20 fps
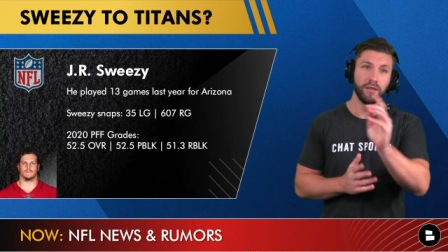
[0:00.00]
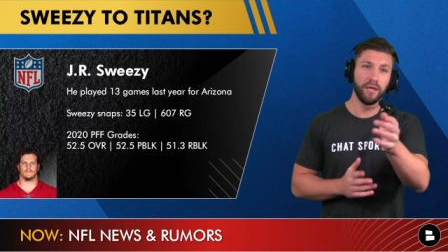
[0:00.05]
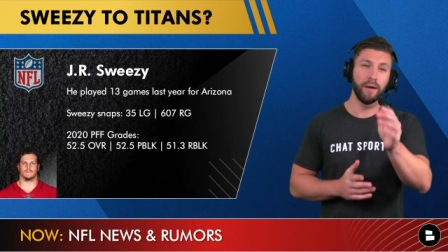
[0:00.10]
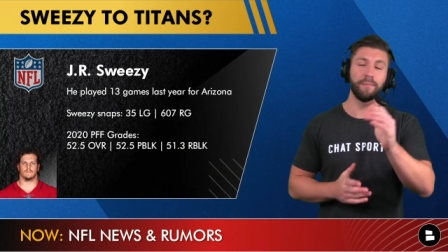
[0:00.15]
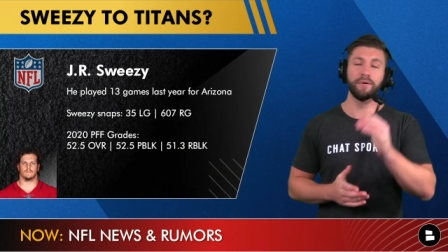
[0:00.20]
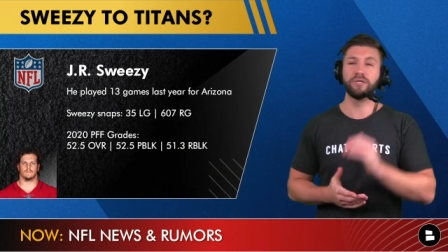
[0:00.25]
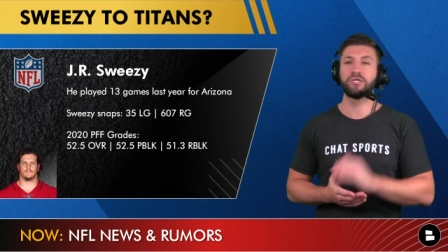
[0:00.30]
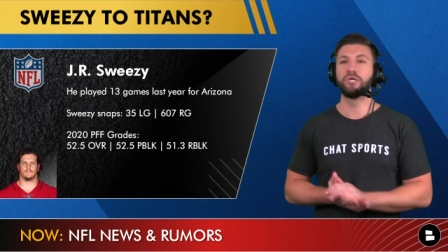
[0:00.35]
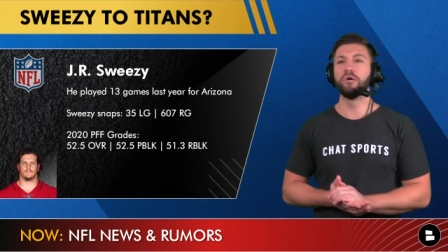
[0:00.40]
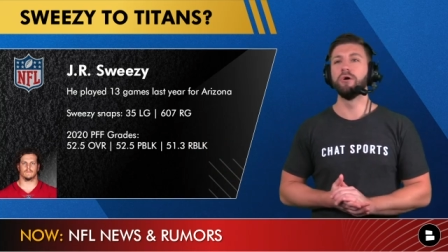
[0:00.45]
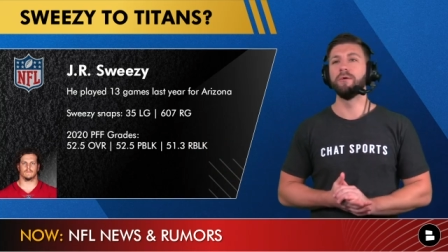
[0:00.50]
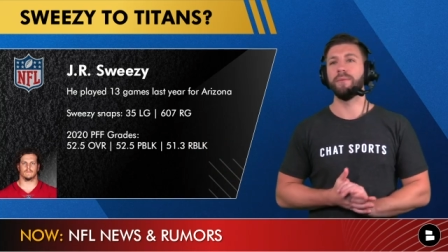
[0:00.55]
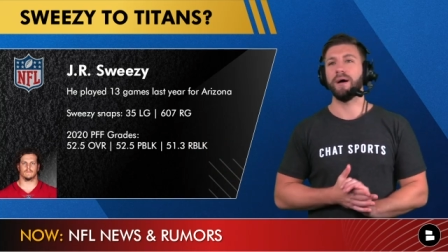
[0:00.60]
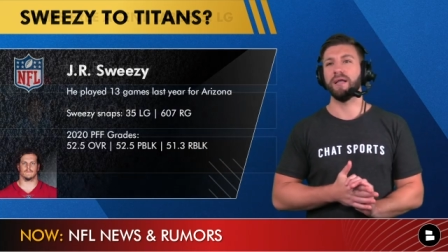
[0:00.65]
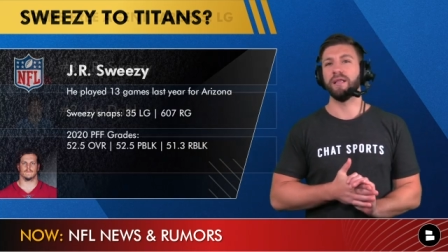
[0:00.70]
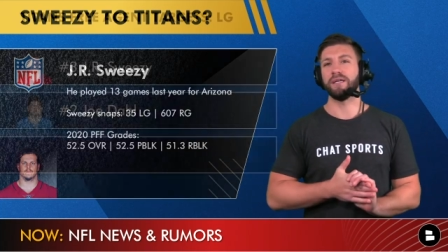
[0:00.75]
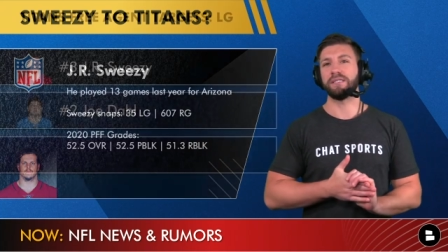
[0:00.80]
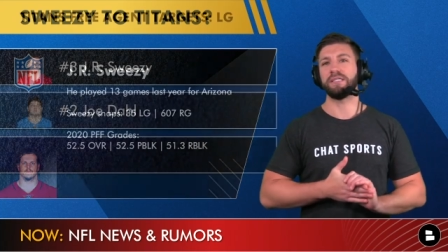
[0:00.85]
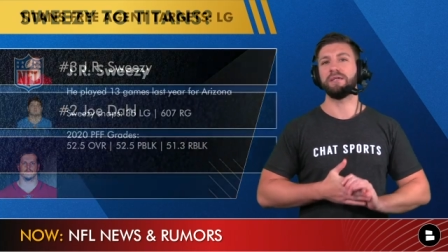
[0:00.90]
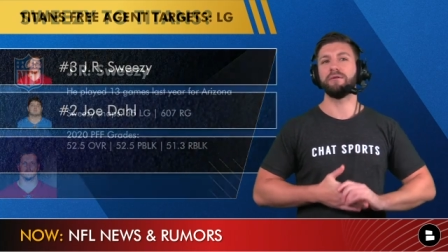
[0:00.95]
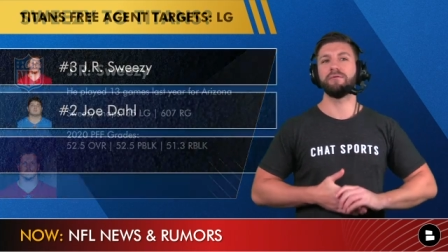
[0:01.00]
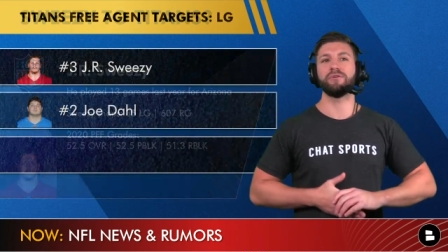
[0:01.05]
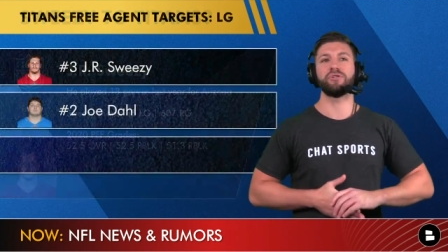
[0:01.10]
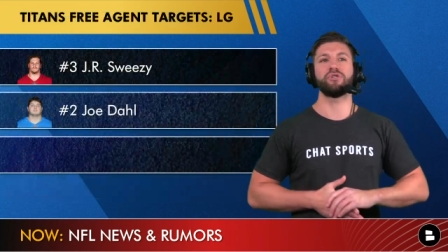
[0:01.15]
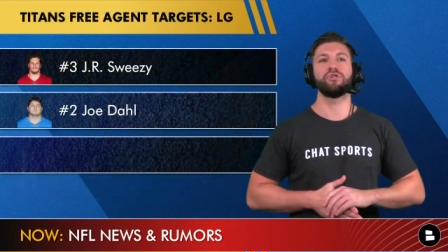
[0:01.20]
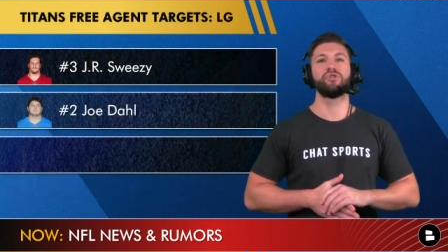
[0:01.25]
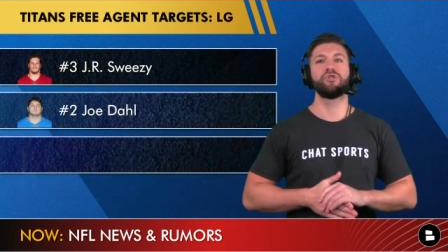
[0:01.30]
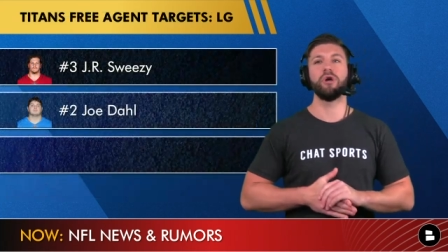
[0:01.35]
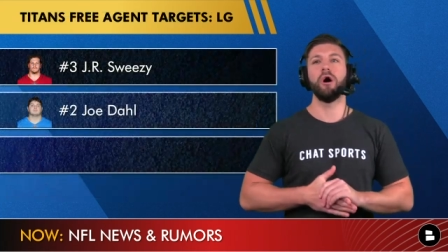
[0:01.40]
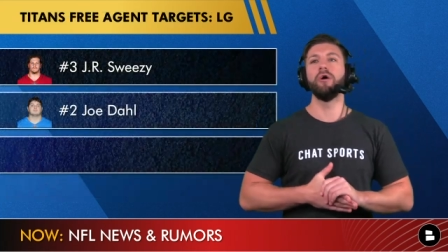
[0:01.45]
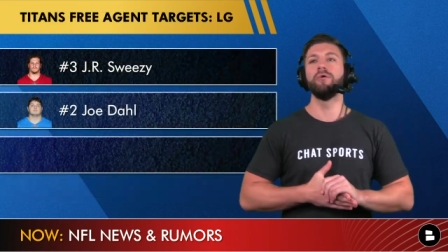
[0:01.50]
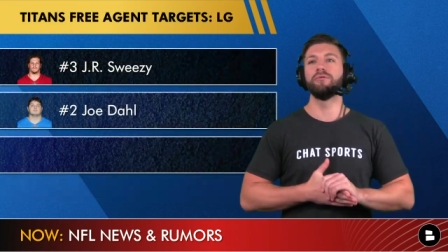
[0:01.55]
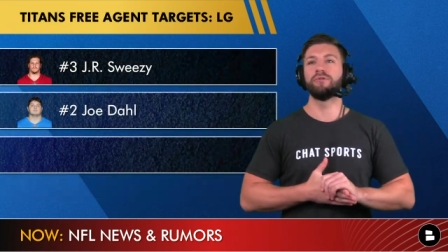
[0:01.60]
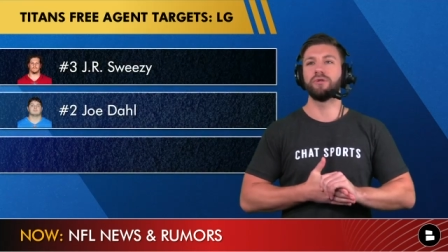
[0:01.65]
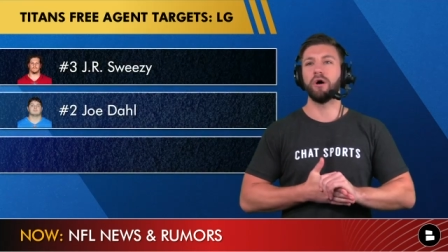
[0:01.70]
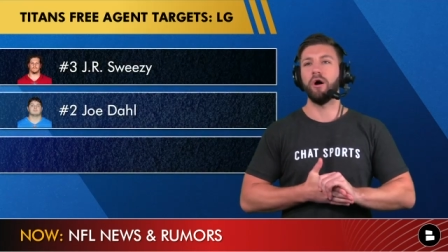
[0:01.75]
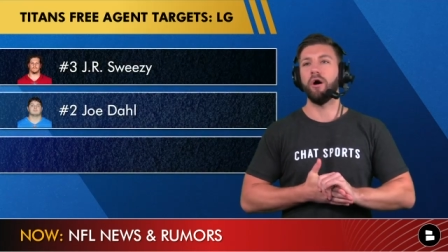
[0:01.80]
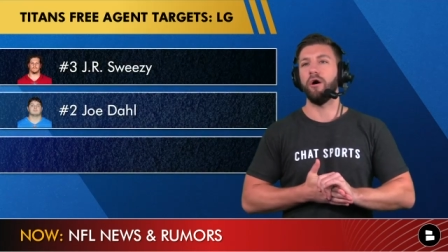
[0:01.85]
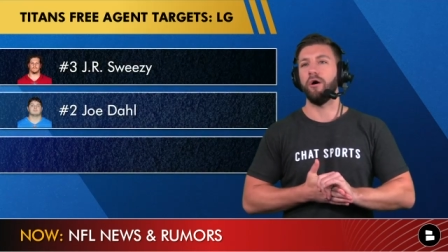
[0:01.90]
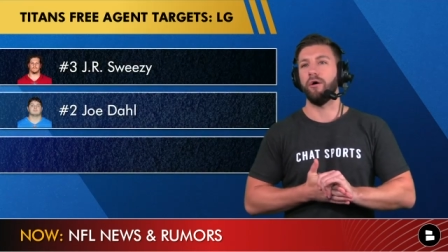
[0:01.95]
Number two on my list here is Joe
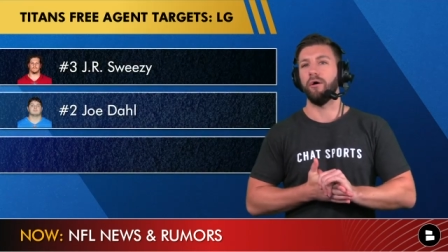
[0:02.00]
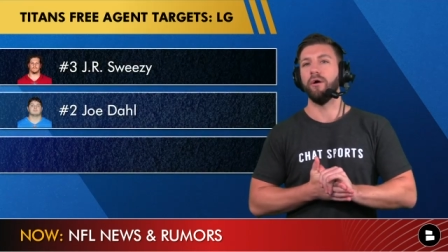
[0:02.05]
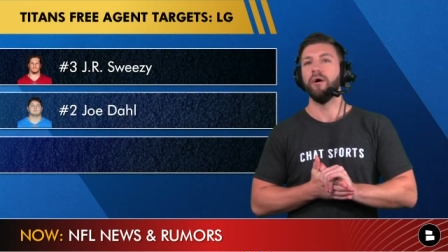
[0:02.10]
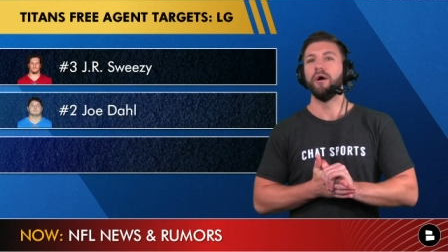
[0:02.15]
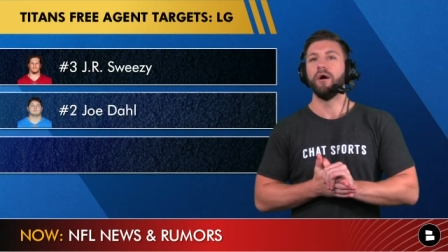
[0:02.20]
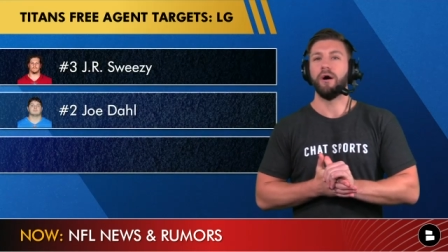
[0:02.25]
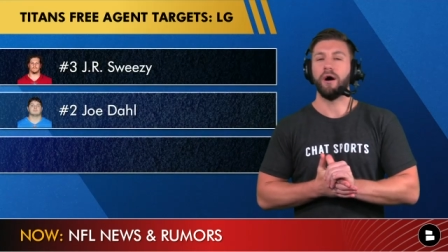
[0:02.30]
Dahl.